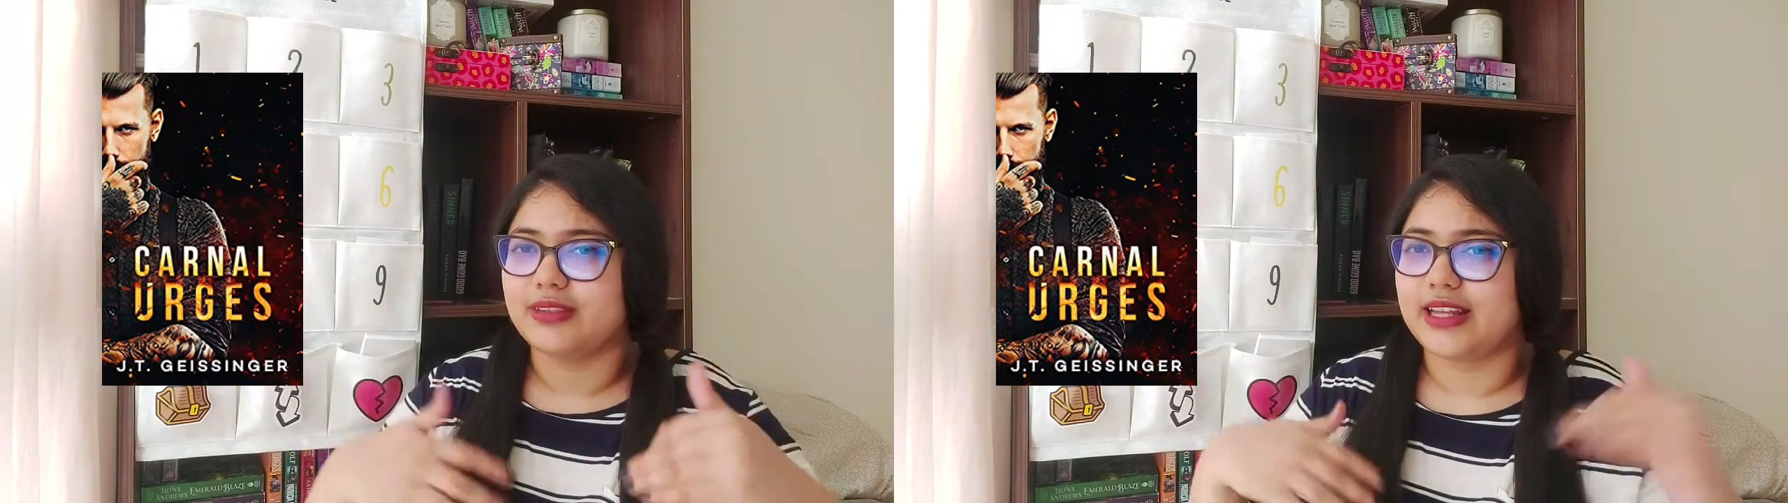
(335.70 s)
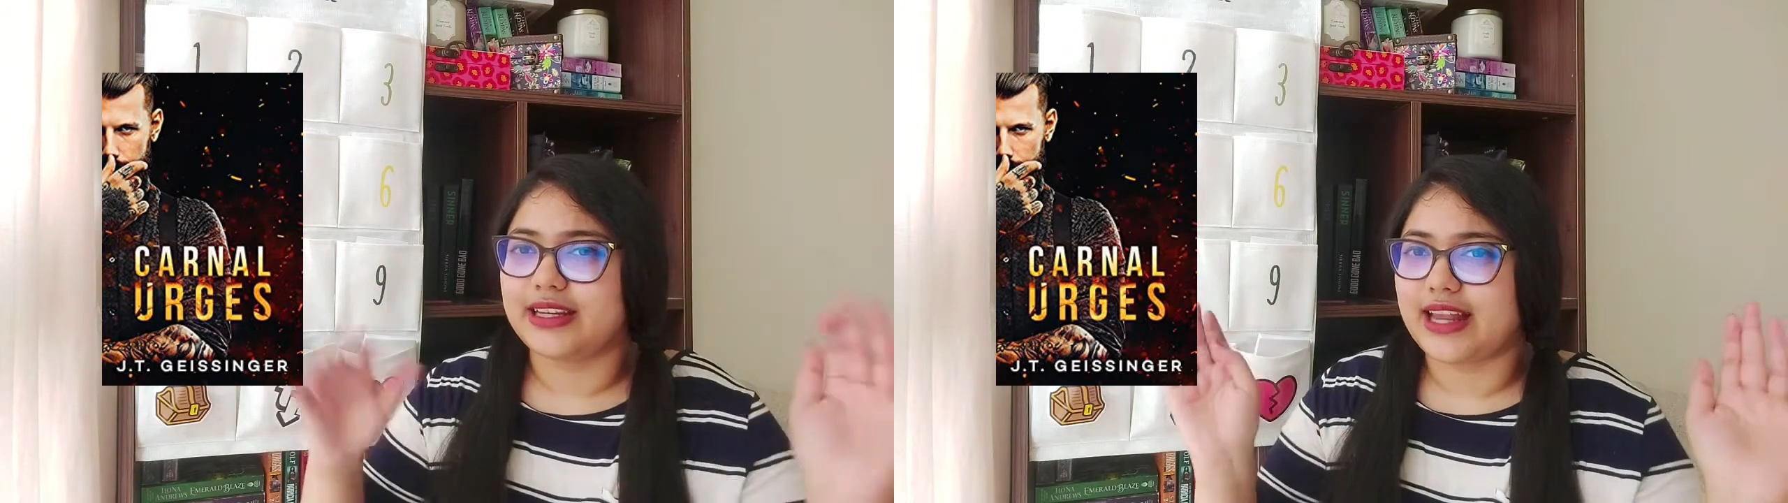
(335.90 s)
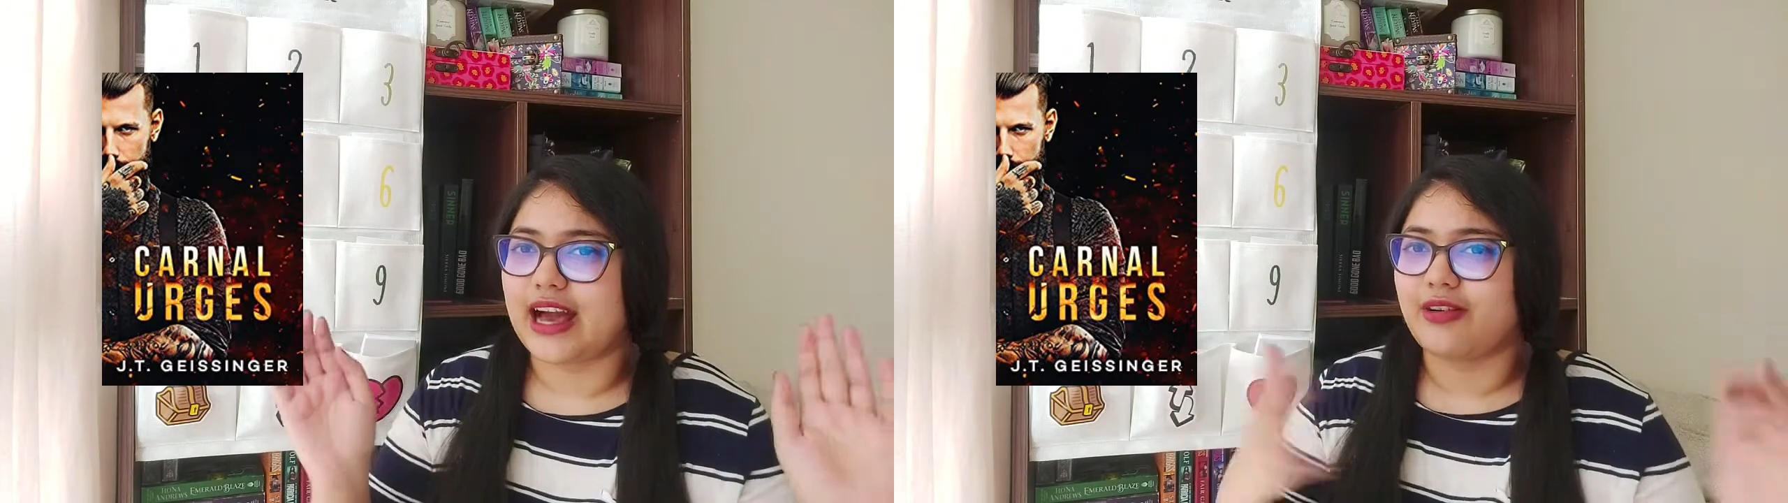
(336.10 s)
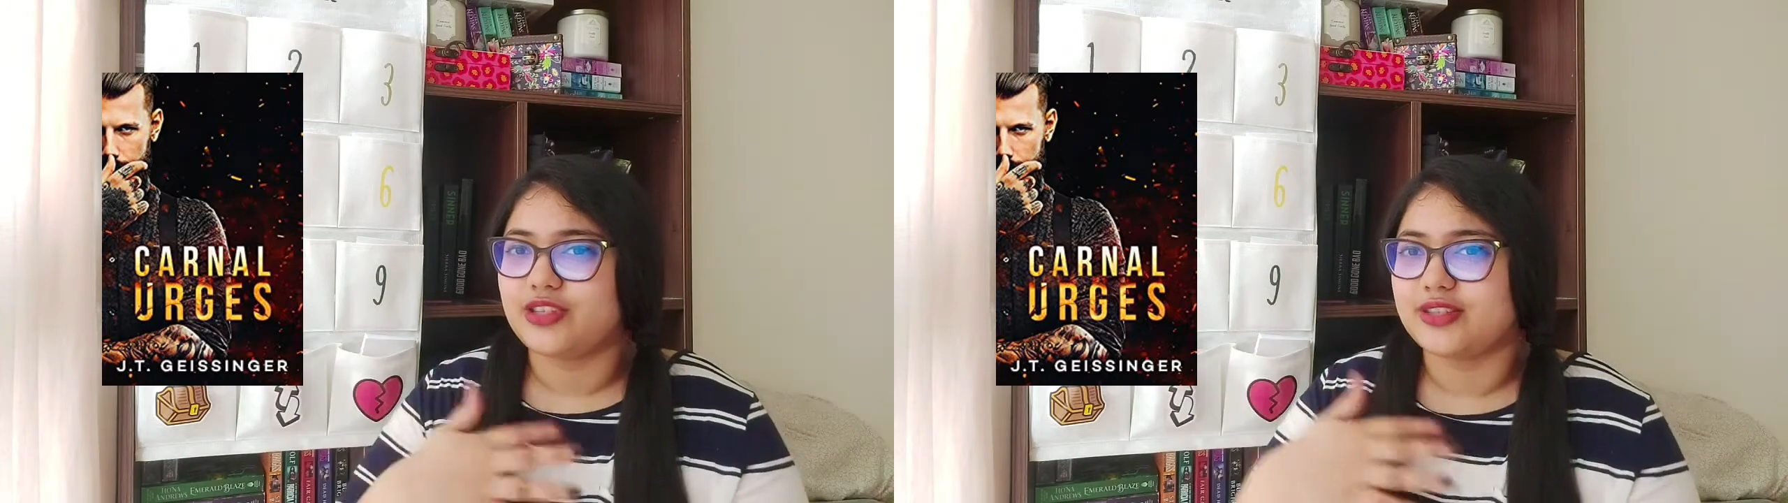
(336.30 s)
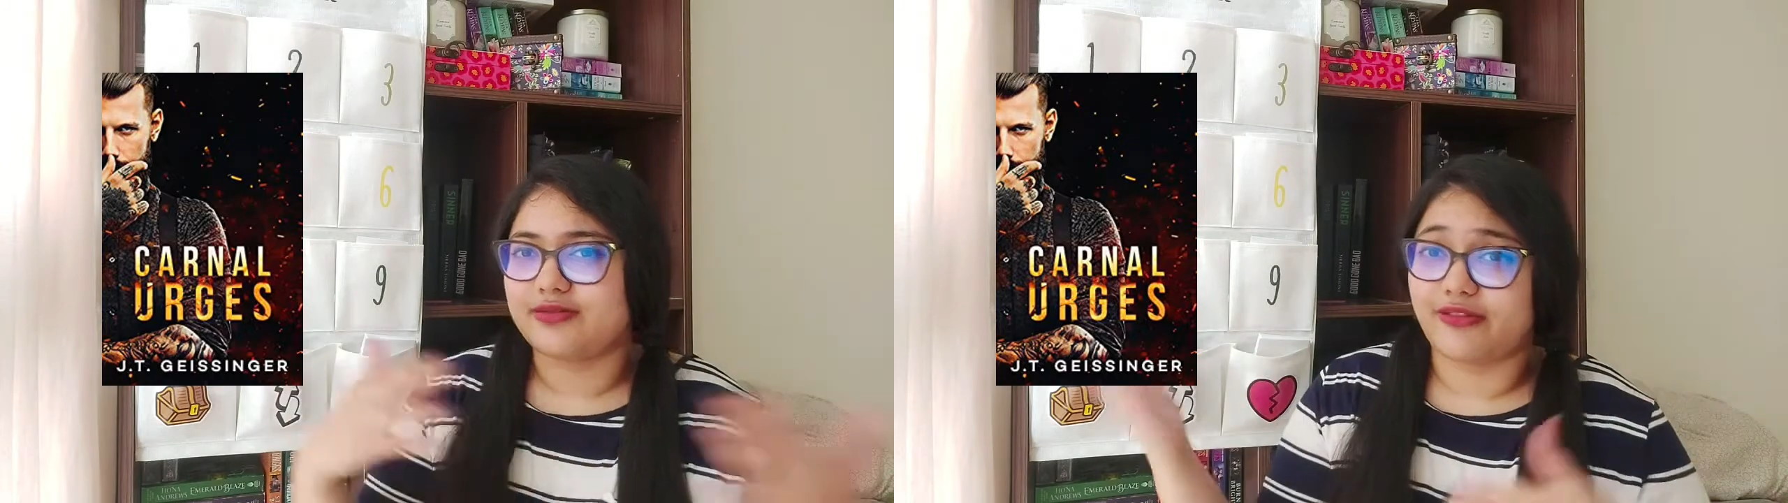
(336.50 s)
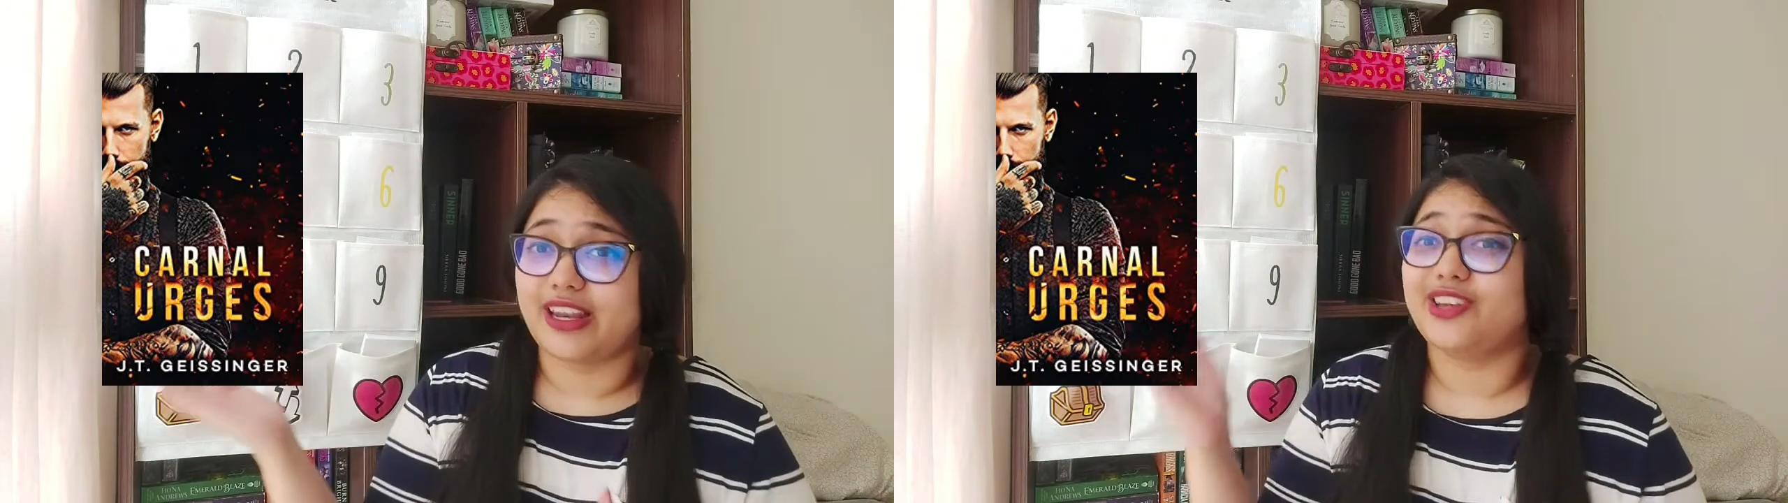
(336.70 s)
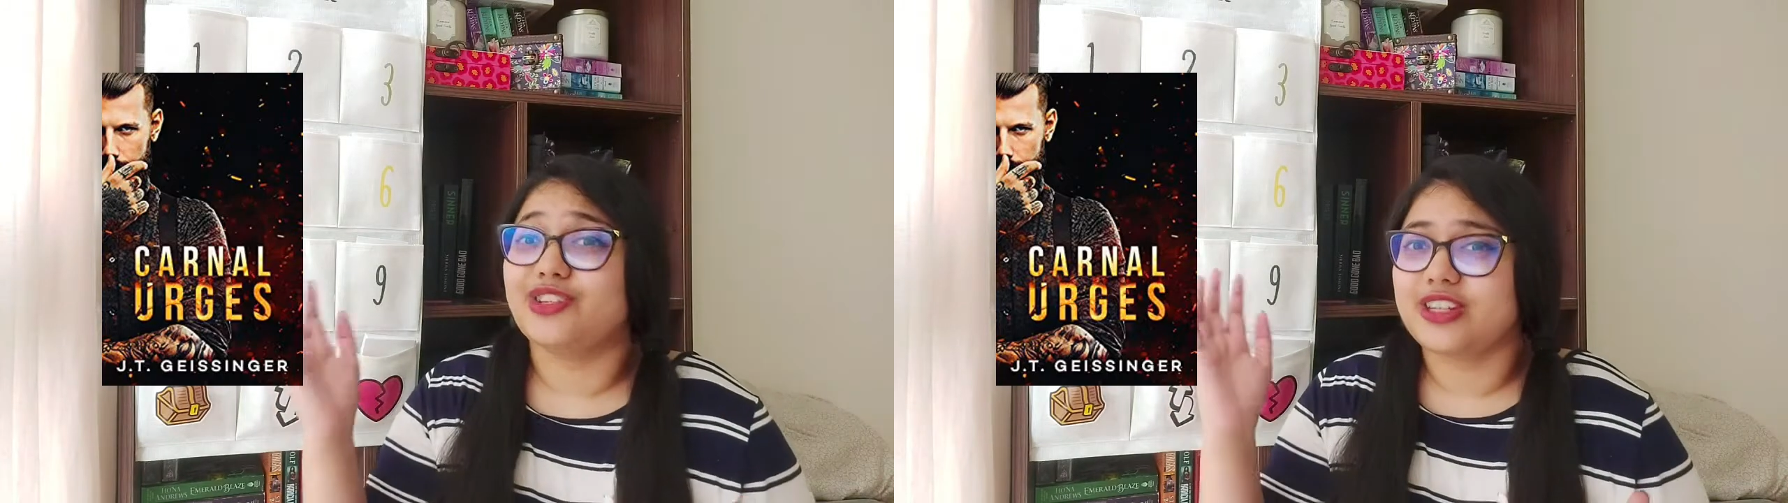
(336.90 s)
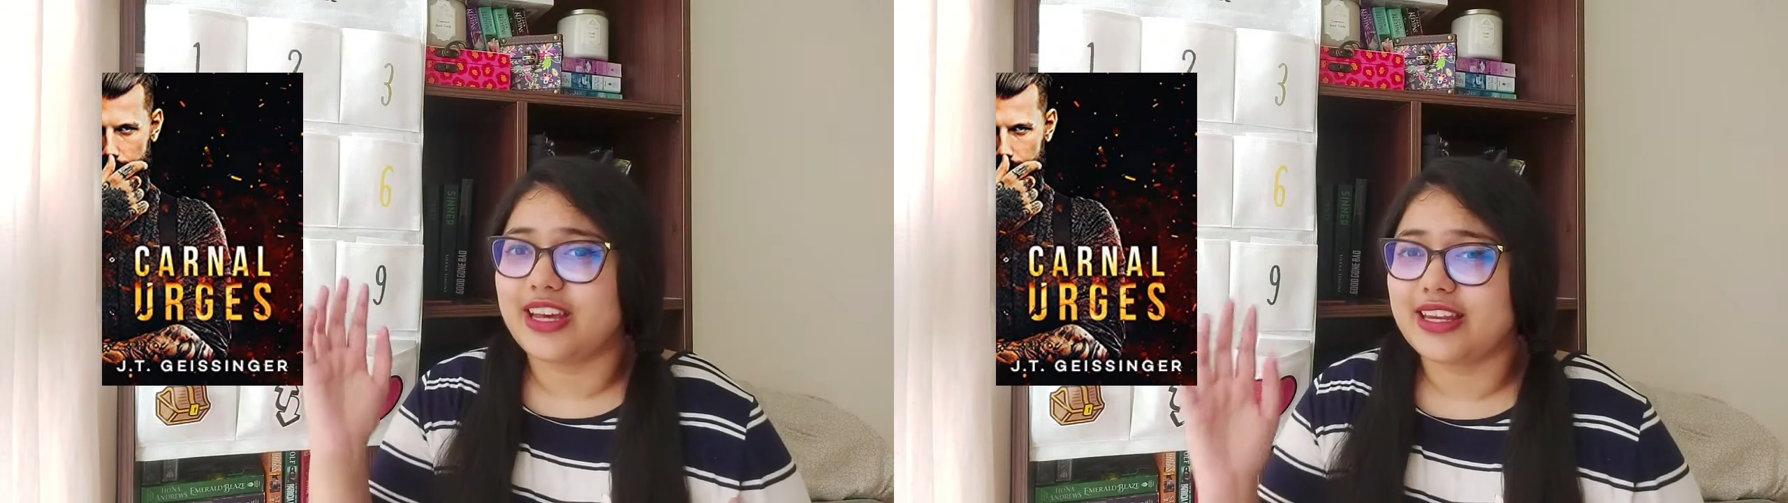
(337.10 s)
like now and just
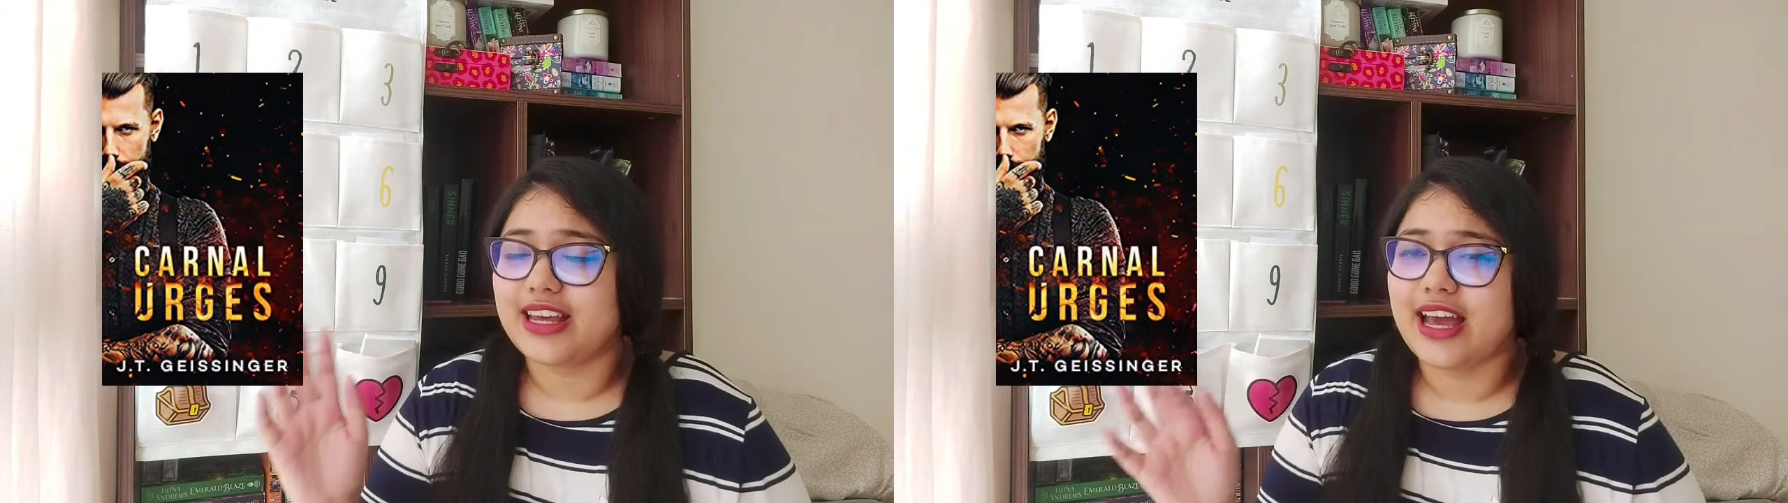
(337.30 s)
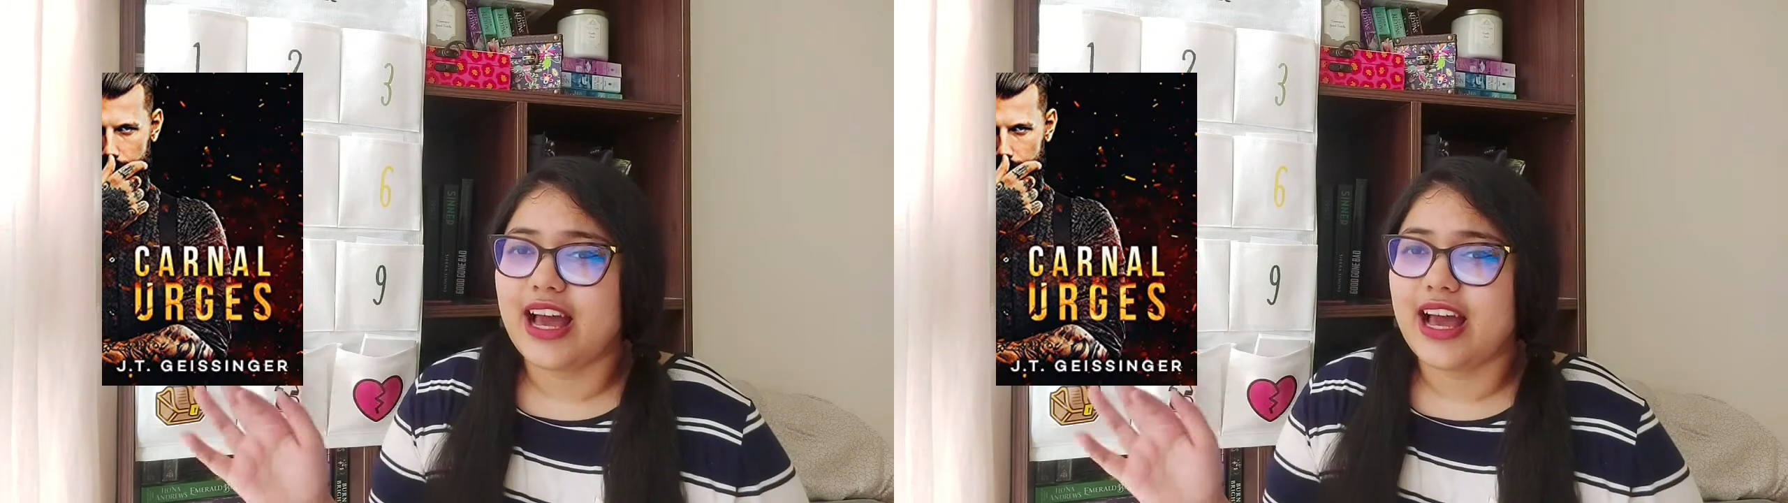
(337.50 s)
finished it.